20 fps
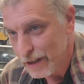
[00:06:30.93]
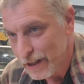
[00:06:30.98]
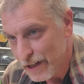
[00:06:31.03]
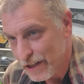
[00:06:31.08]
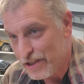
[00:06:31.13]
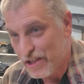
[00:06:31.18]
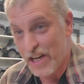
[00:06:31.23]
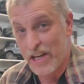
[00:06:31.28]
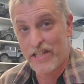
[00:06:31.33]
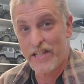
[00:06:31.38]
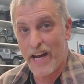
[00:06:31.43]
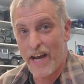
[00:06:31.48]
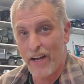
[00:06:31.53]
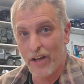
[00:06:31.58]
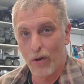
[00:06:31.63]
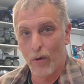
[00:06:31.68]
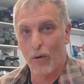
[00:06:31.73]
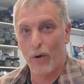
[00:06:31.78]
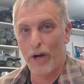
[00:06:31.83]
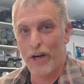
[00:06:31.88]
detail
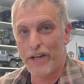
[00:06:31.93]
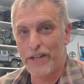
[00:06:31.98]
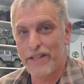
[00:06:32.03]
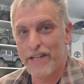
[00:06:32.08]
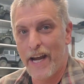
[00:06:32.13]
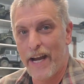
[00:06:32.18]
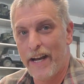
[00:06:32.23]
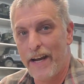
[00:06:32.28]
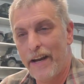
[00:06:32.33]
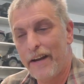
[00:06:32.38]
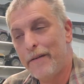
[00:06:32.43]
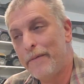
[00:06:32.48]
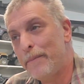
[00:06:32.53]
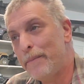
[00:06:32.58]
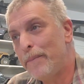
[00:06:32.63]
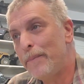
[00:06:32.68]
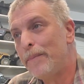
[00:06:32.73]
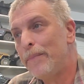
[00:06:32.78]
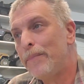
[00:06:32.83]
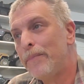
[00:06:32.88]
orientated.
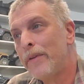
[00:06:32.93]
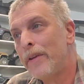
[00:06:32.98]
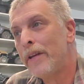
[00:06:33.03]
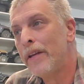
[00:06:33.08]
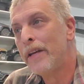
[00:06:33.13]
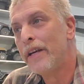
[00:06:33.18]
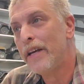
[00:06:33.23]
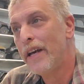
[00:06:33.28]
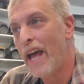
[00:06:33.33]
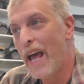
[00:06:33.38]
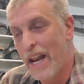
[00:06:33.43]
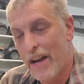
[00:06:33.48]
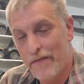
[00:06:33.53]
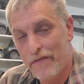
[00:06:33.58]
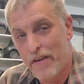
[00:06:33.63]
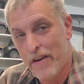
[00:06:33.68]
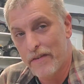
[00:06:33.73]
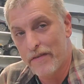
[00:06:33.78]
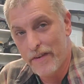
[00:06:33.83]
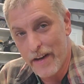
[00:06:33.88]
And if
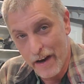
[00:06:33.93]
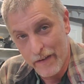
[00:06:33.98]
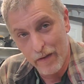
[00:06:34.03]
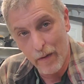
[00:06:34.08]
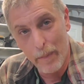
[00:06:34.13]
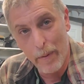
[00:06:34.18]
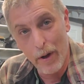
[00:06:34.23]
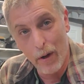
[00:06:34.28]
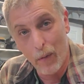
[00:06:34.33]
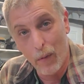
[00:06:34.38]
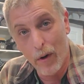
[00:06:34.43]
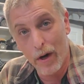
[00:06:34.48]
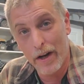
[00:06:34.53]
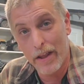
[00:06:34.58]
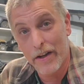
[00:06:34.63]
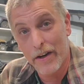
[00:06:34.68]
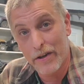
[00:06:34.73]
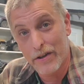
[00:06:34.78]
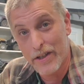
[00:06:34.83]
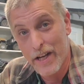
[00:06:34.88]
you've never built one of
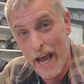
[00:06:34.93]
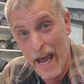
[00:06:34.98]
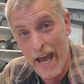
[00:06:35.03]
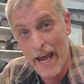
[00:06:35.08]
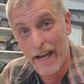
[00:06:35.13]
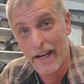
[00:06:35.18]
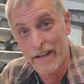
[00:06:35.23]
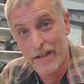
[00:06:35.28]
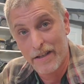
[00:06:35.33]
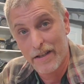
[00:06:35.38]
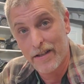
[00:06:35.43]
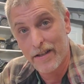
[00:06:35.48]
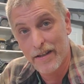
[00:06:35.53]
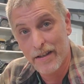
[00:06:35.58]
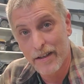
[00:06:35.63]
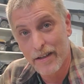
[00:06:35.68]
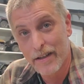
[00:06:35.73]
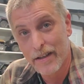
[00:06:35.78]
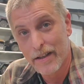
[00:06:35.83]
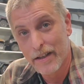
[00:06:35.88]
their tanks,
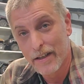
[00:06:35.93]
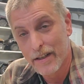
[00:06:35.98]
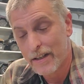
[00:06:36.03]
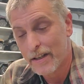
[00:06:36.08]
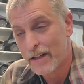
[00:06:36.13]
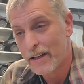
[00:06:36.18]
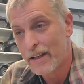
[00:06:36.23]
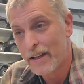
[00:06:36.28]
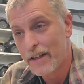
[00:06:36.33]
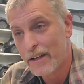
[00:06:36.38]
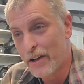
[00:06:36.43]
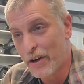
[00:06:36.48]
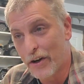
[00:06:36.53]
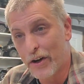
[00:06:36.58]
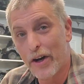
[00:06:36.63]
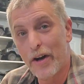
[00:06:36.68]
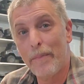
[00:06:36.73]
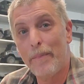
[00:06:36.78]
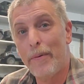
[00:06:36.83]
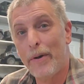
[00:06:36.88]
you're
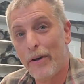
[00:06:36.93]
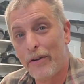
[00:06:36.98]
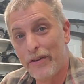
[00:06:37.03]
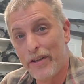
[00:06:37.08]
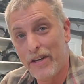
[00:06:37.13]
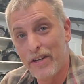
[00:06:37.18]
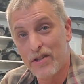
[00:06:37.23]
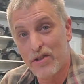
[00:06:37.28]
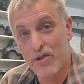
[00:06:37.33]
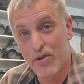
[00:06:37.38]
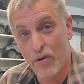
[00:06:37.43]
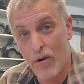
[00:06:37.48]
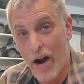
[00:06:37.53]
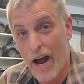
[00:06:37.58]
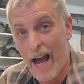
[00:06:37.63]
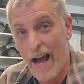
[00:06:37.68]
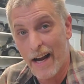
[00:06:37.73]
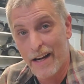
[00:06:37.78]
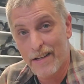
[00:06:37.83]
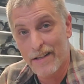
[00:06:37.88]
going to build these
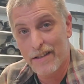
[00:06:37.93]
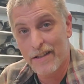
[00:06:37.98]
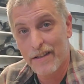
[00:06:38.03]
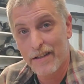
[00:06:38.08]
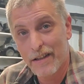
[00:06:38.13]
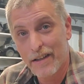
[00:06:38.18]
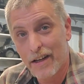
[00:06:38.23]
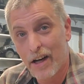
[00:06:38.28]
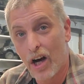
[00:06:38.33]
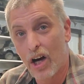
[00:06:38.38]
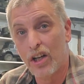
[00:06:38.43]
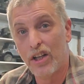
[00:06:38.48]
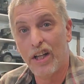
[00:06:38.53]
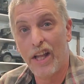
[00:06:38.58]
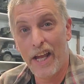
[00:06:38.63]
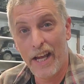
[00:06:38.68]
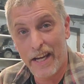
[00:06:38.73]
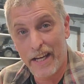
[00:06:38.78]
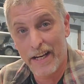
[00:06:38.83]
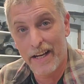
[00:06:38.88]
tracks a
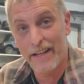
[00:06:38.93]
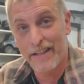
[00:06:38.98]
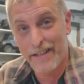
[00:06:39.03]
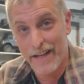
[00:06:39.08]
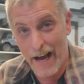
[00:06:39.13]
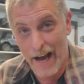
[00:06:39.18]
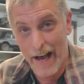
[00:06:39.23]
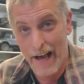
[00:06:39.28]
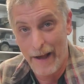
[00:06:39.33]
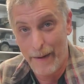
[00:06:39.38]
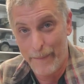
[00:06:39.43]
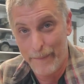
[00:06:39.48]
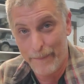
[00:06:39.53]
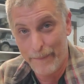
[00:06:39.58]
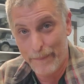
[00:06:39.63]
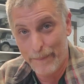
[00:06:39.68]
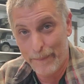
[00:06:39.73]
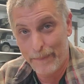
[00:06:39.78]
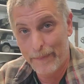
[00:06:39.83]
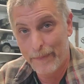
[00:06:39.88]
link at a time.
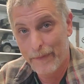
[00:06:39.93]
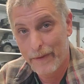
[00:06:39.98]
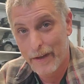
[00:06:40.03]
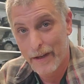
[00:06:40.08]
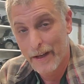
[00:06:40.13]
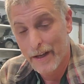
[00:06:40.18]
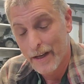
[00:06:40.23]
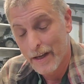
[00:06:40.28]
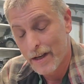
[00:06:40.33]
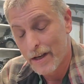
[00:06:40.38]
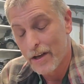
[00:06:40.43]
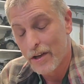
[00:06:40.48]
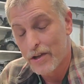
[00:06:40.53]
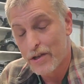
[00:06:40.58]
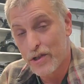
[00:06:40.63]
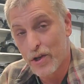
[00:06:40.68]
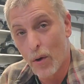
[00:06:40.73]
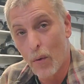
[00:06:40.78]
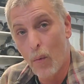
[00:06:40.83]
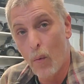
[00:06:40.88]

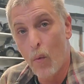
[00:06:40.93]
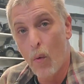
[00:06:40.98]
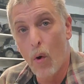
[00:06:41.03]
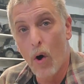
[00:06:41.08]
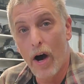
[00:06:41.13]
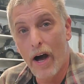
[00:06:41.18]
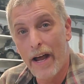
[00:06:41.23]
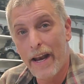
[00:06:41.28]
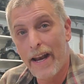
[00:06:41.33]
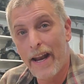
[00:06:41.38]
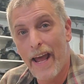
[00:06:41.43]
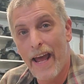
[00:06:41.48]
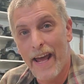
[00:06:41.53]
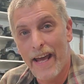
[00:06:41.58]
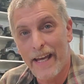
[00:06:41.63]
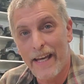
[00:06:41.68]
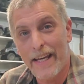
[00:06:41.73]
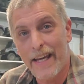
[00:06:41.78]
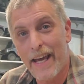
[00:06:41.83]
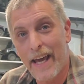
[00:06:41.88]
So what
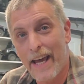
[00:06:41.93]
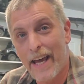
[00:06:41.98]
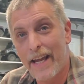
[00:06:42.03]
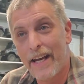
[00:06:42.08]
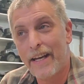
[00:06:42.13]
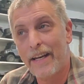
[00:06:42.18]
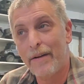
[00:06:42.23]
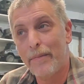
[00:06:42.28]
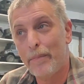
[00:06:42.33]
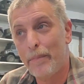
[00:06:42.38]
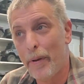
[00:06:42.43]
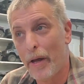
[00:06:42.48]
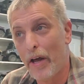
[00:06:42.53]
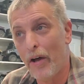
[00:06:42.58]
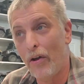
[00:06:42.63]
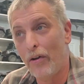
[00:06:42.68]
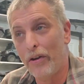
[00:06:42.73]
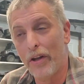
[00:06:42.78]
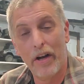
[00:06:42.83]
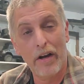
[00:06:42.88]
a kit
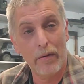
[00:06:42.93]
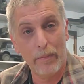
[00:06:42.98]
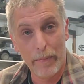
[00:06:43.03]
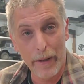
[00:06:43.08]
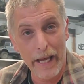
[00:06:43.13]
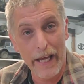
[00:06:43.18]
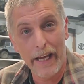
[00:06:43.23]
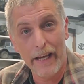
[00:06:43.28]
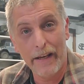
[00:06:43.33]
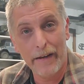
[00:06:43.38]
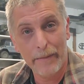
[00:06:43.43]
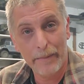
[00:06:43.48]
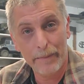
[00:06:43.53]
build it'll be.